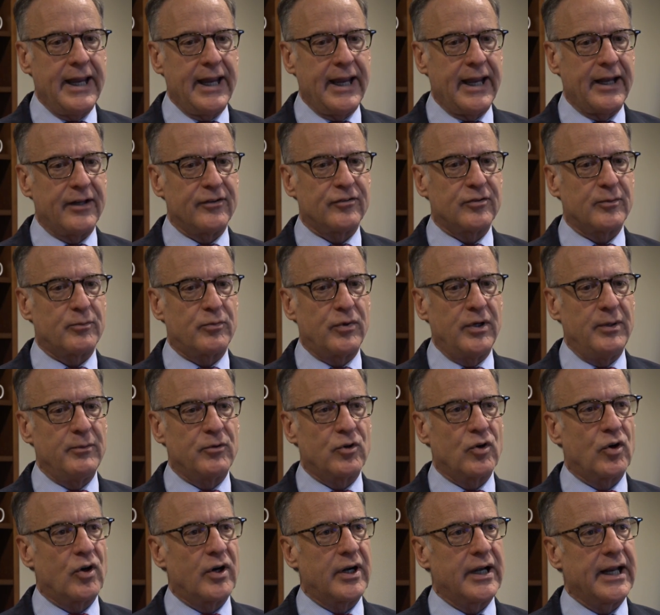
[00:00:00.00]
And Supreme
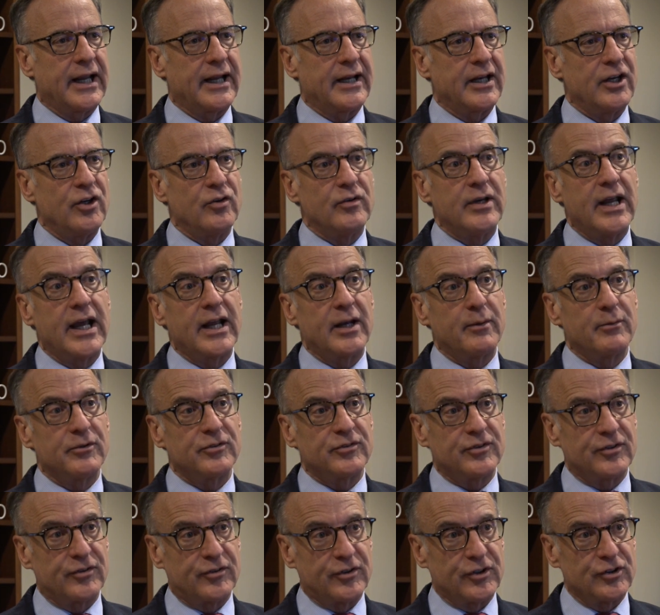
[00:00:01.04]
Court had a
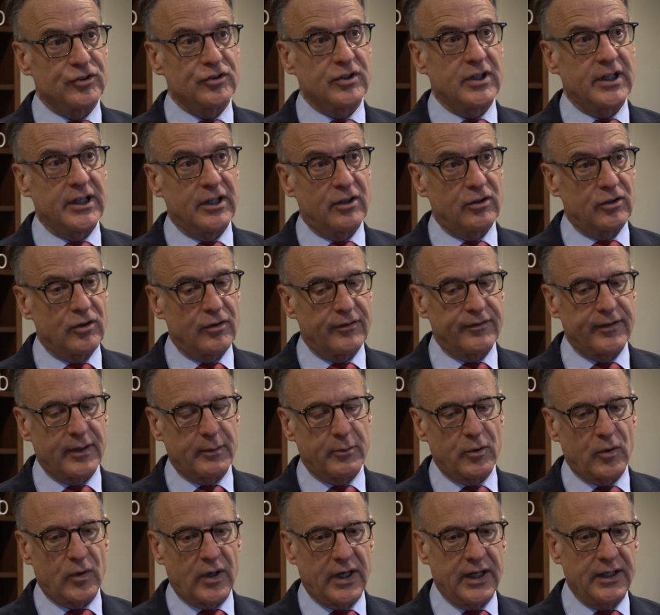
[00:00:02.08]
unanimous decision a year ago,
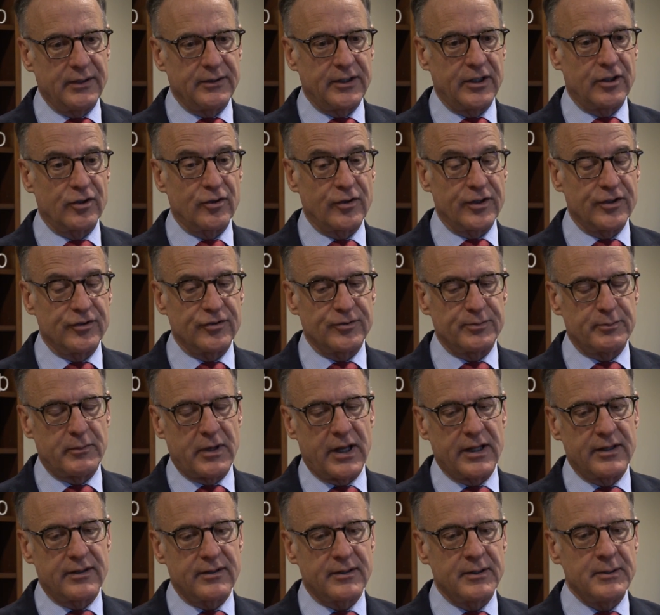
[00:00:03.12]
February, a year ago this
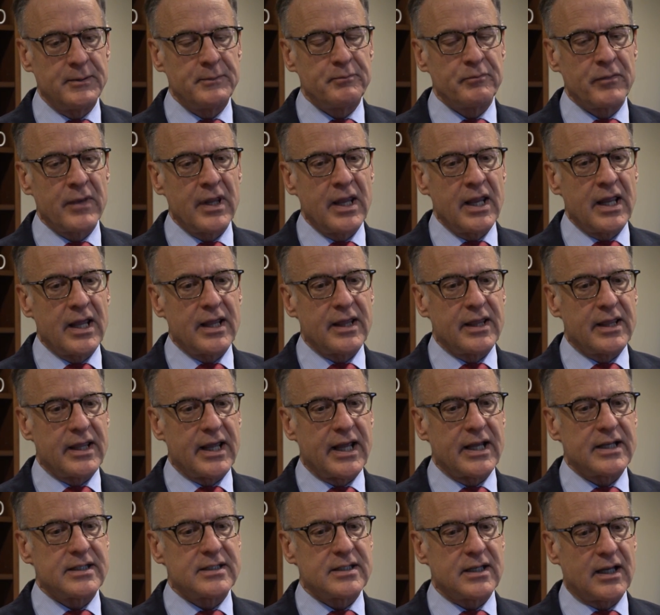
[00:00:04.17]
month,
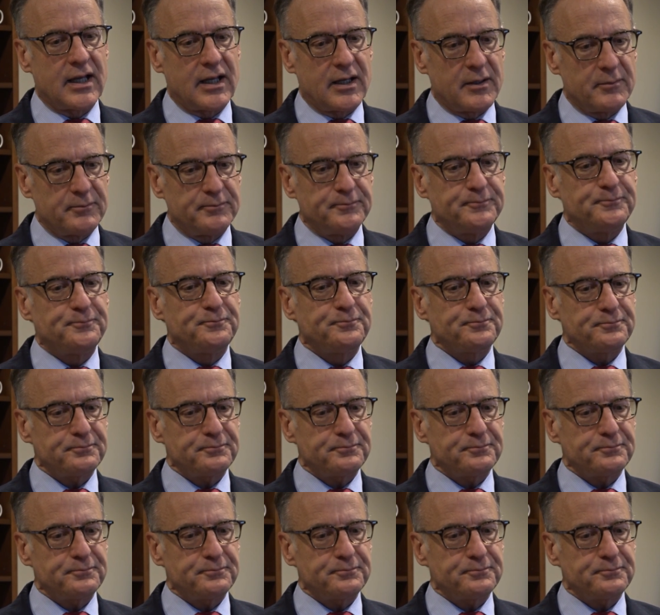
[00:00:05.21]
that um,